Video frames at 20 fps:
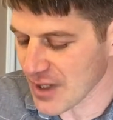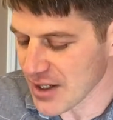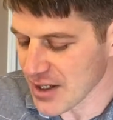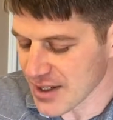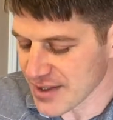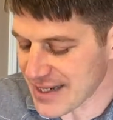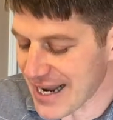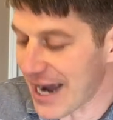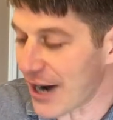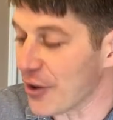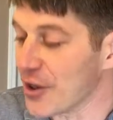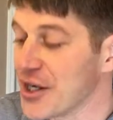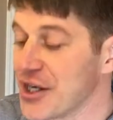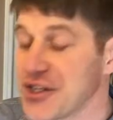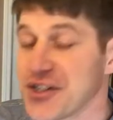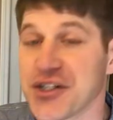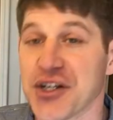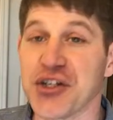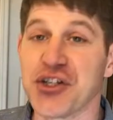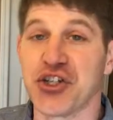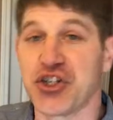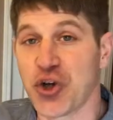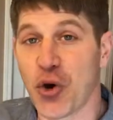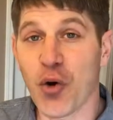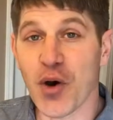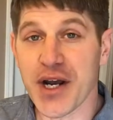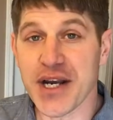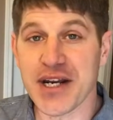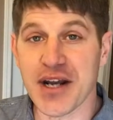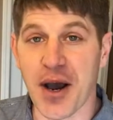Now, to
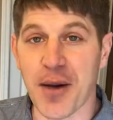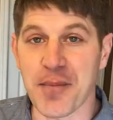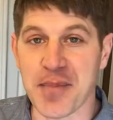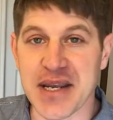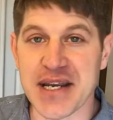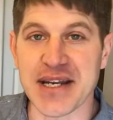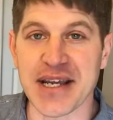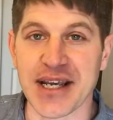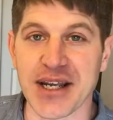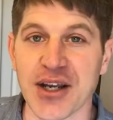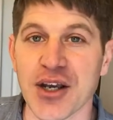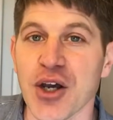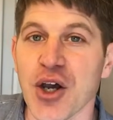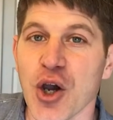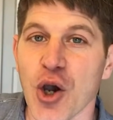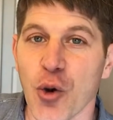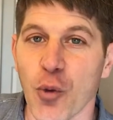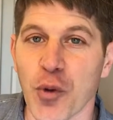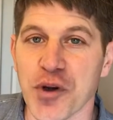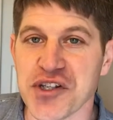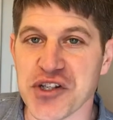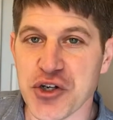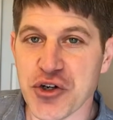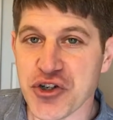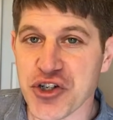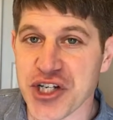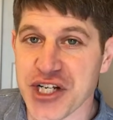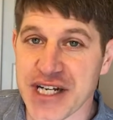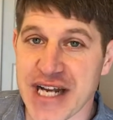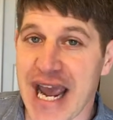join a meeting, what's
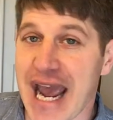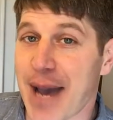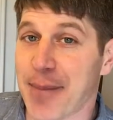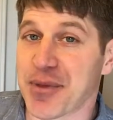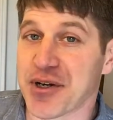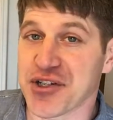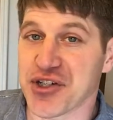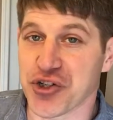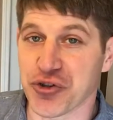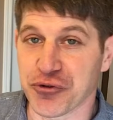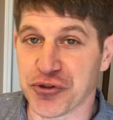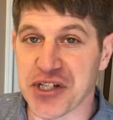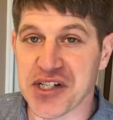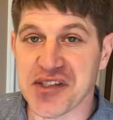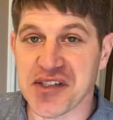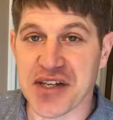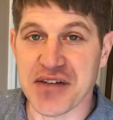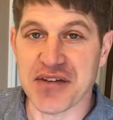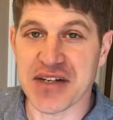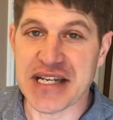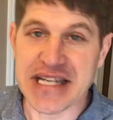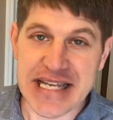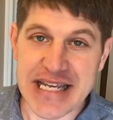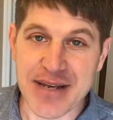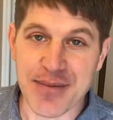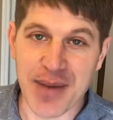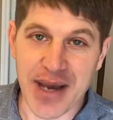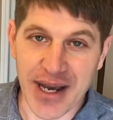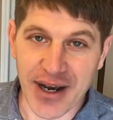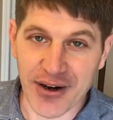usually going to happen is you'll receive an
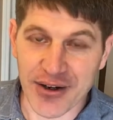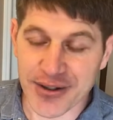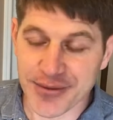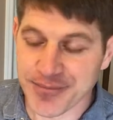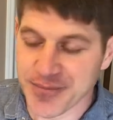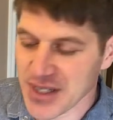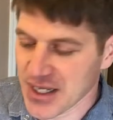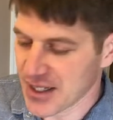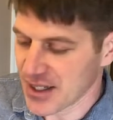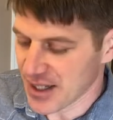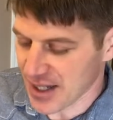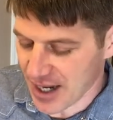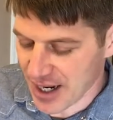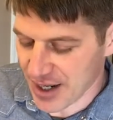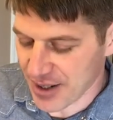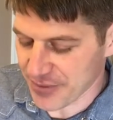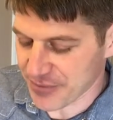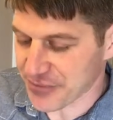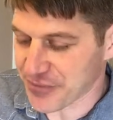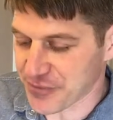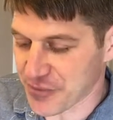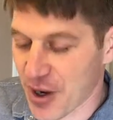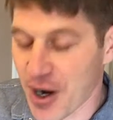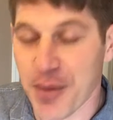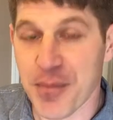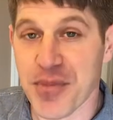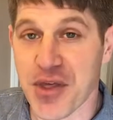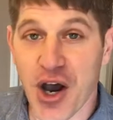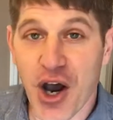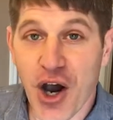email
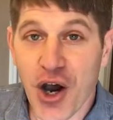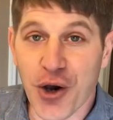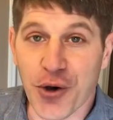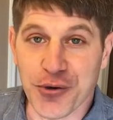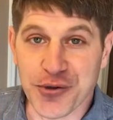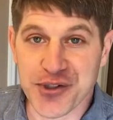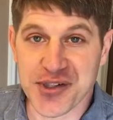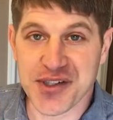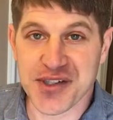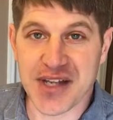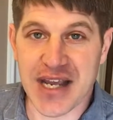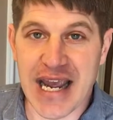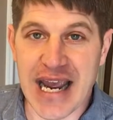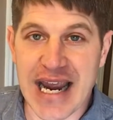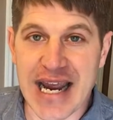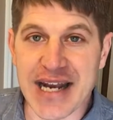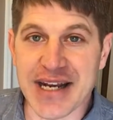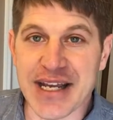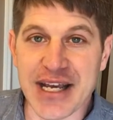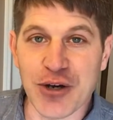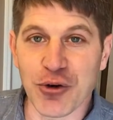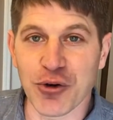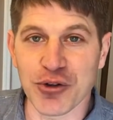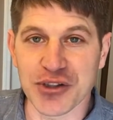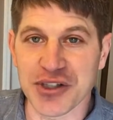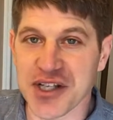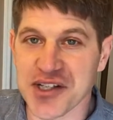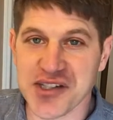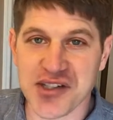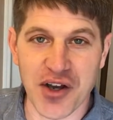from the host, and it will
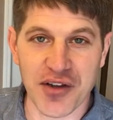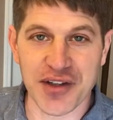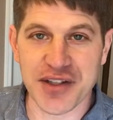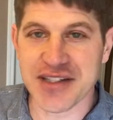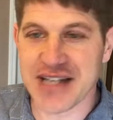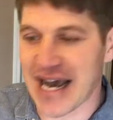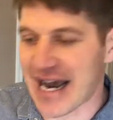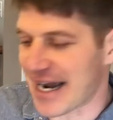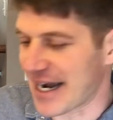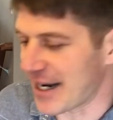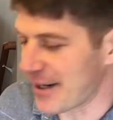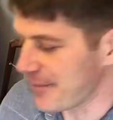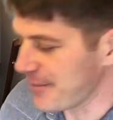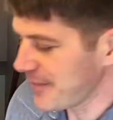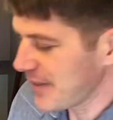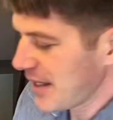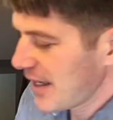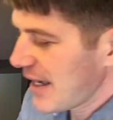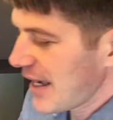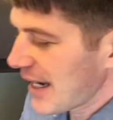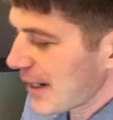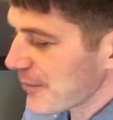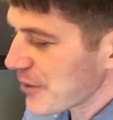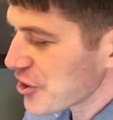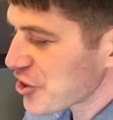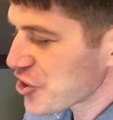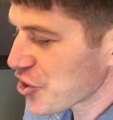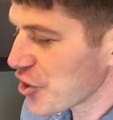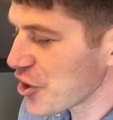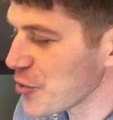list all the time. And I'm going to
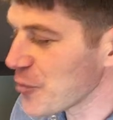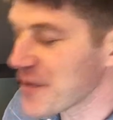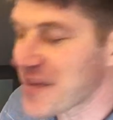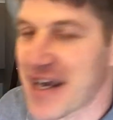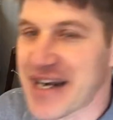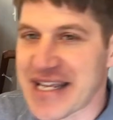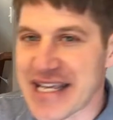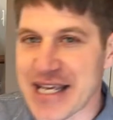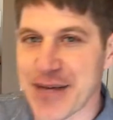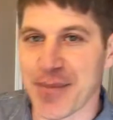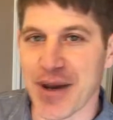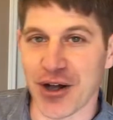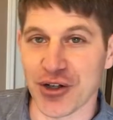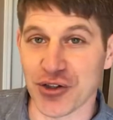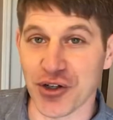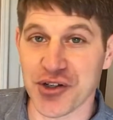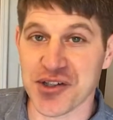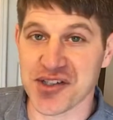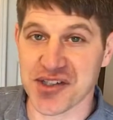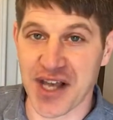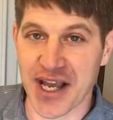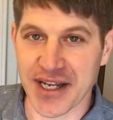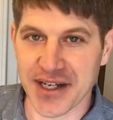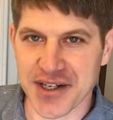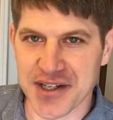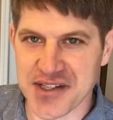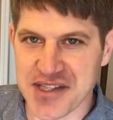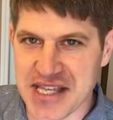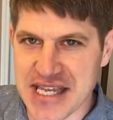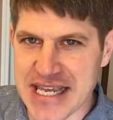show you what that email looks like,
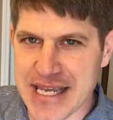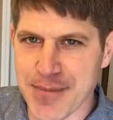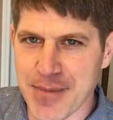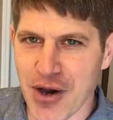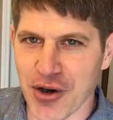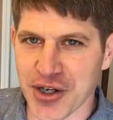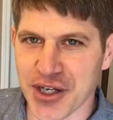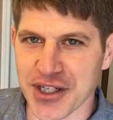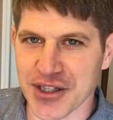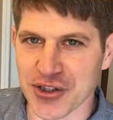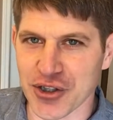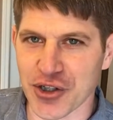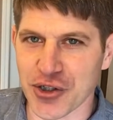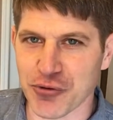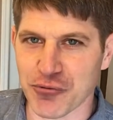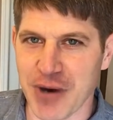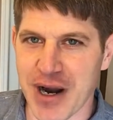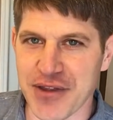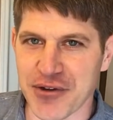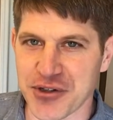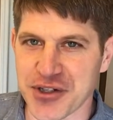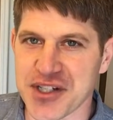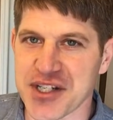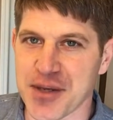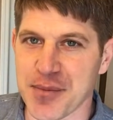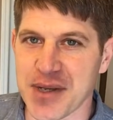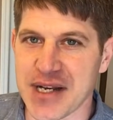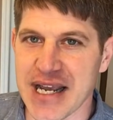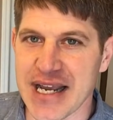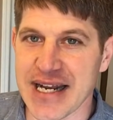because the email can look rather
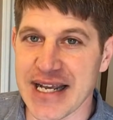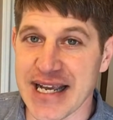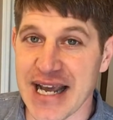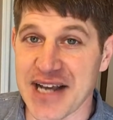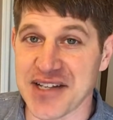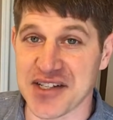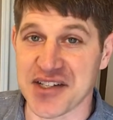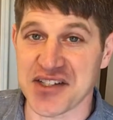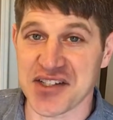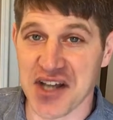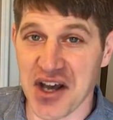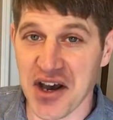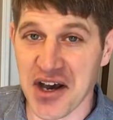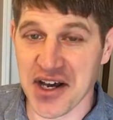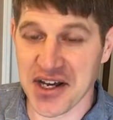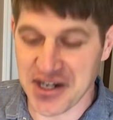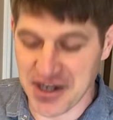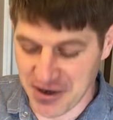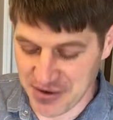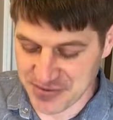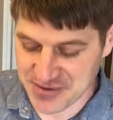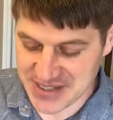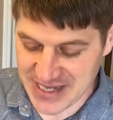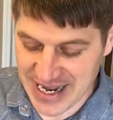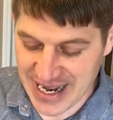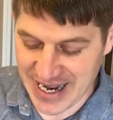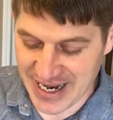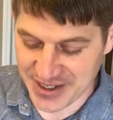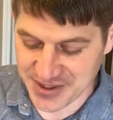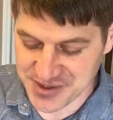intimidating. It has a ton of
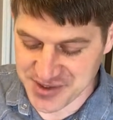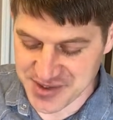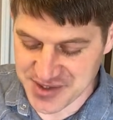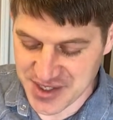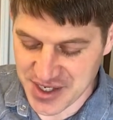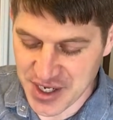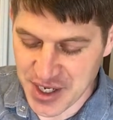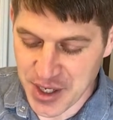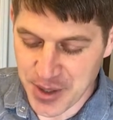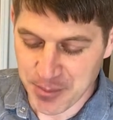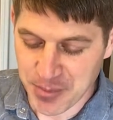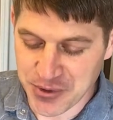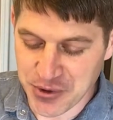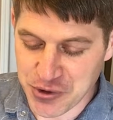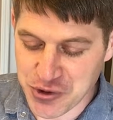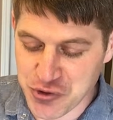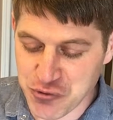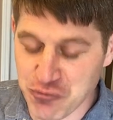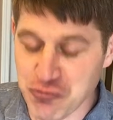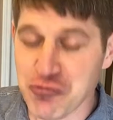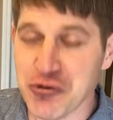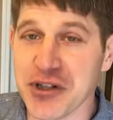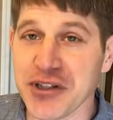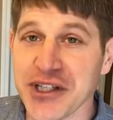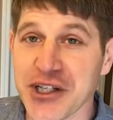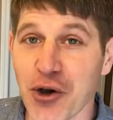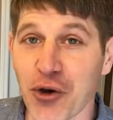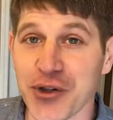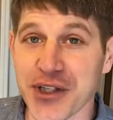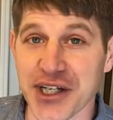text. But there's really
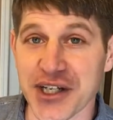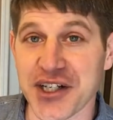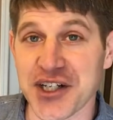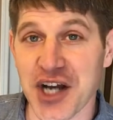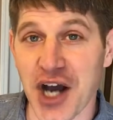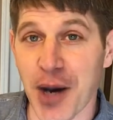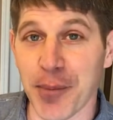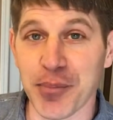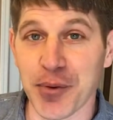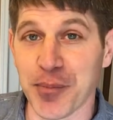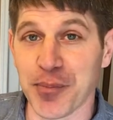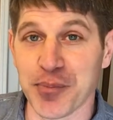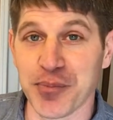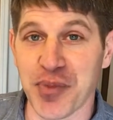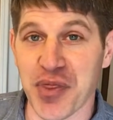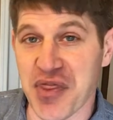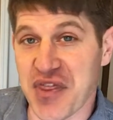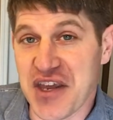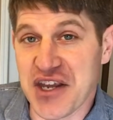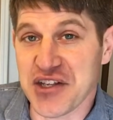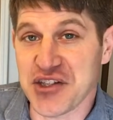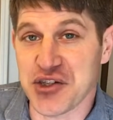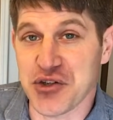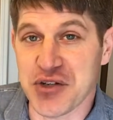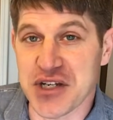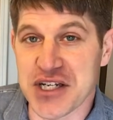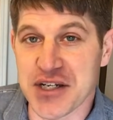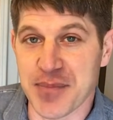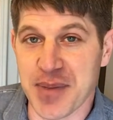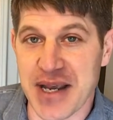only a couple things you
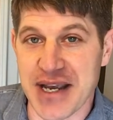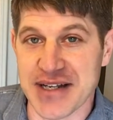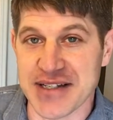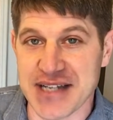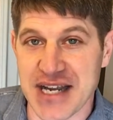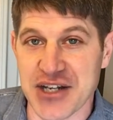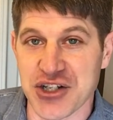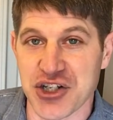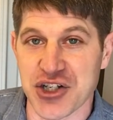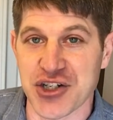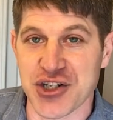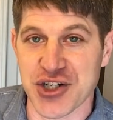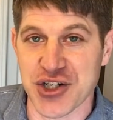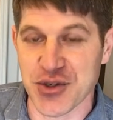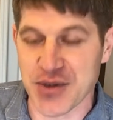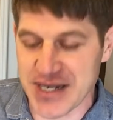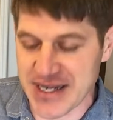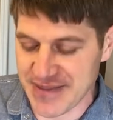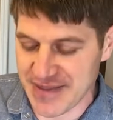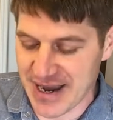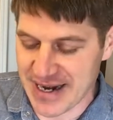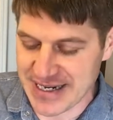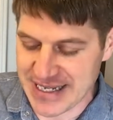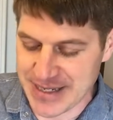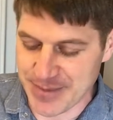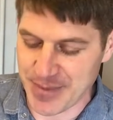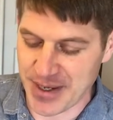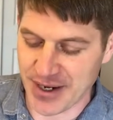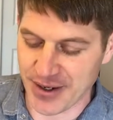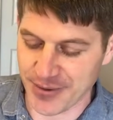need to pay attention to in that
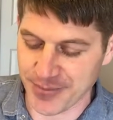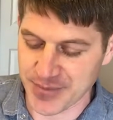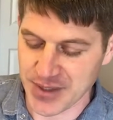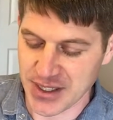email.